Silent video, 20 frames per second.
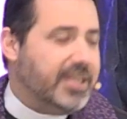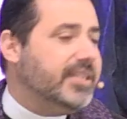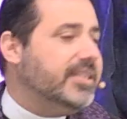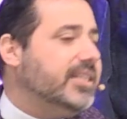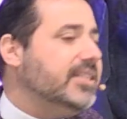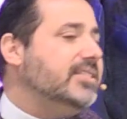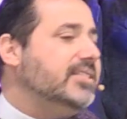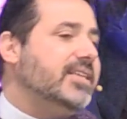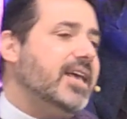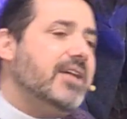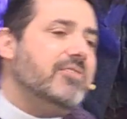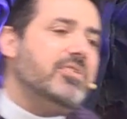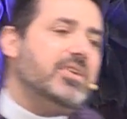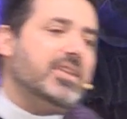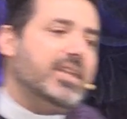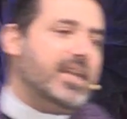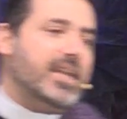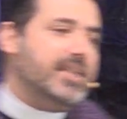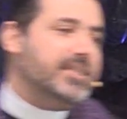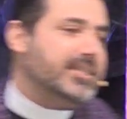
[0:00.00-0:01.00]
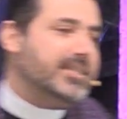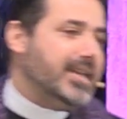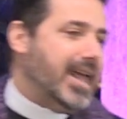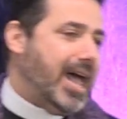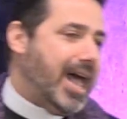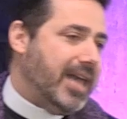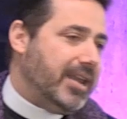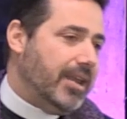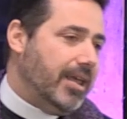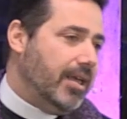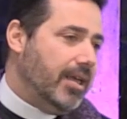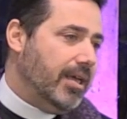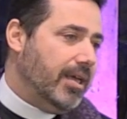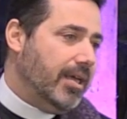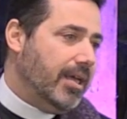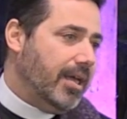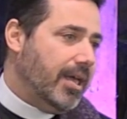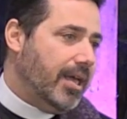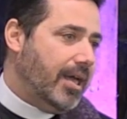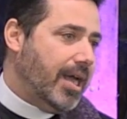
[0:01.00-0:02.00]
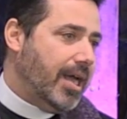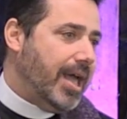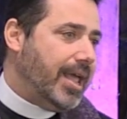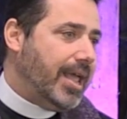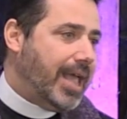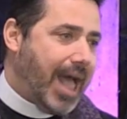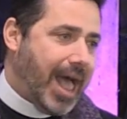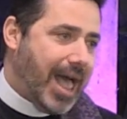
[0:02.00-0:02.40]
The devil is not a